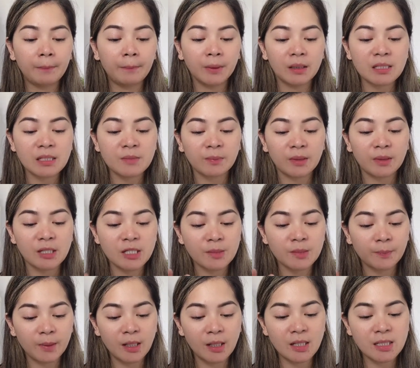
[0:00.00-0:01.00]
PA++++
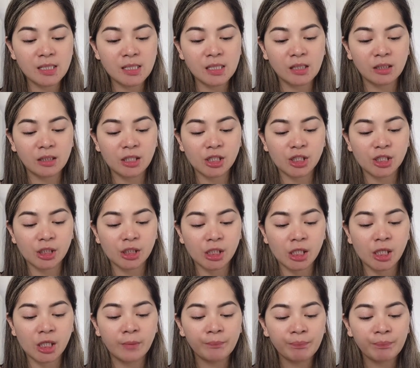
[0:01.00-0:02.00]

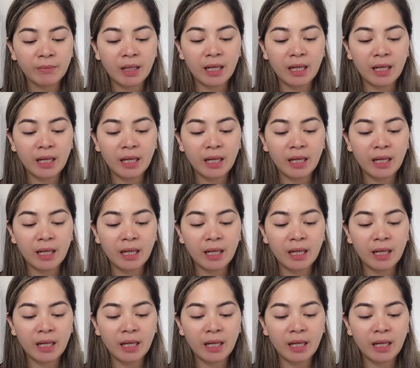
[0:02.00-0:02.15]
signature,